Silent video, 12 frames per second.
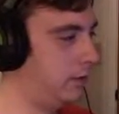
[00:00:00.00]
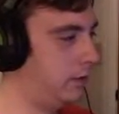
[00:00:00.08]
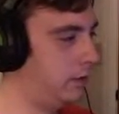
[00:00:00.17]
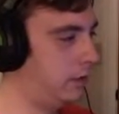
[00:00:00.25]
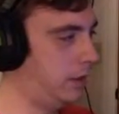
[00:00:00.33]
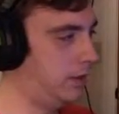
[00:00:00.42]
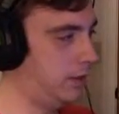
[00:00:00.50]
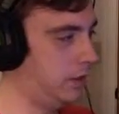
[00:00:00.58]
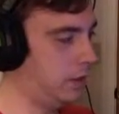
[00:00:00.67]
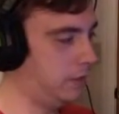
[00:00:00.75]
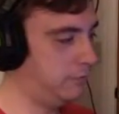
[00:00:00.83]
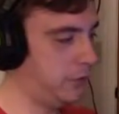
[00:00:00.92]
Anyway, thank
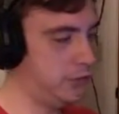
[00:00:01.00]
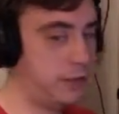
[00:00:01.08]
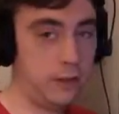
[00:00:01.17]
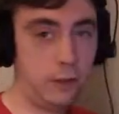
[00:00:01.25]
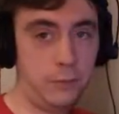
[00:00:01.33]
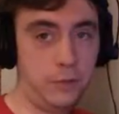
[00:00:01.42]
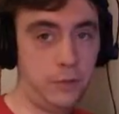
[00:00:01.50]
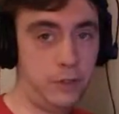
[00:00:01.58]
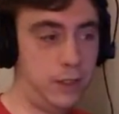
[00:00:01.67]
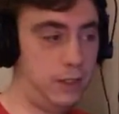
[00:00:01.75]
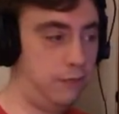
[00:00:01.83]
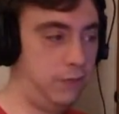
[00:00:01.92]
you guys for watching. I hope you
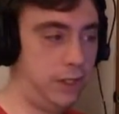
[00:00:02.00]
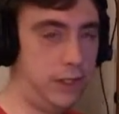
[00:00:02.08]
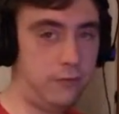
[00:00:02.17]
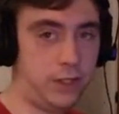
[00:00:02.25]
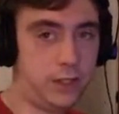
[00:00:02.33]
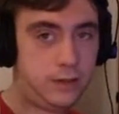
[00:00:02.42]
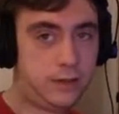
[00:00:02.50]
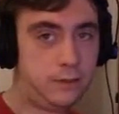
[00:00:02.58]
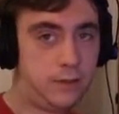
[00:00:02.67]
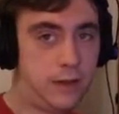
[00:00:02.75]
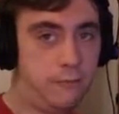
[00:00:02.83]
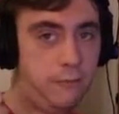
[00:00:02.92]
enjoyed. Leave a like if you did.
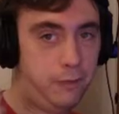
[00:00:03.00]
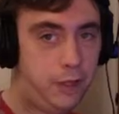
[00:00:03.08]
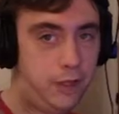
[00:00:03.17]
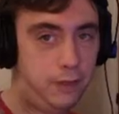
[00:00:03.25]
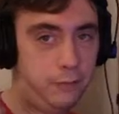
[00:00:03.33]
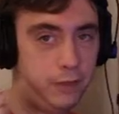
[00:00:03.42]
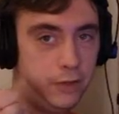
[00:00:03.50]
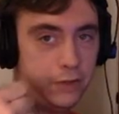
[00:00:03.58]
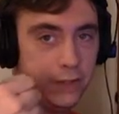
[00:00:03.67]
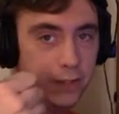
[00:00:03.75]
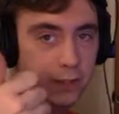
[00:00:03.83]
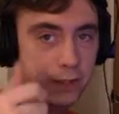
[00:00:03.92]
Subscribe for more. Let me know what
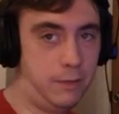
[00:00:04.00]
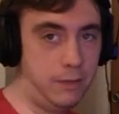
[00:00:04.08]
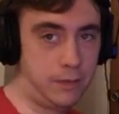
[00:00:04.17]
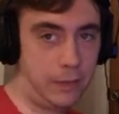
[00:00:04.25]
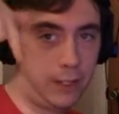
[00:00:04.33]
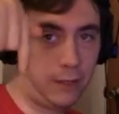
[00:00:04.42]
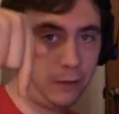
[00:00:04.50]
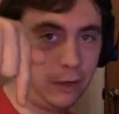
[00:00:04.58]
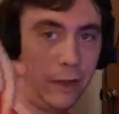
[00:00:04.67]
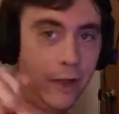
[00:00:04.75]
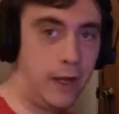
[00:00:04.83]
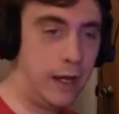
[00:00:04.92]
you think in the comments below.
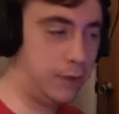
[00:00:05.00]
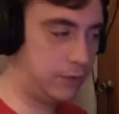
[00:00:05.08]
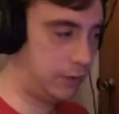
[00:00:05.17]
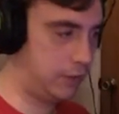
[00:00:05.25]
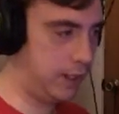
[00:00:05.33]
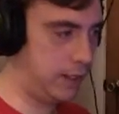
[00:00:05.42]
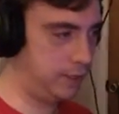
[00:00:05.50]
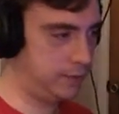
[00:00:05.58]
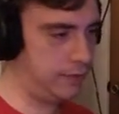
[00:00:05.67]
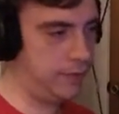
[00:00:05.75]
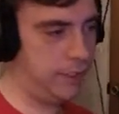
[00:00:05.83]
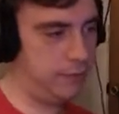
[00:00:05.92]
I'll see you guys
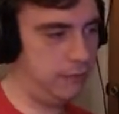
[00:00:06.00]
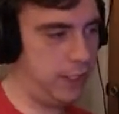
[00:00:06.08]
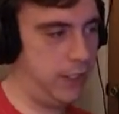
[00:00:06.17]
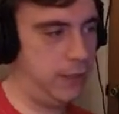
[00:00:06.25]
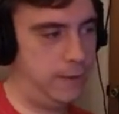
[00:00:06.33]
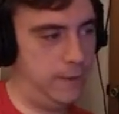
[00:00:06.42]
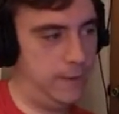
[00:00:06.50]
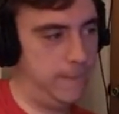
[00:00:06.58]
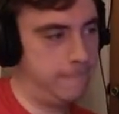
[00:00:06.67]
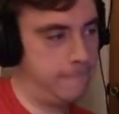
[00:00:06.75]
in the next video.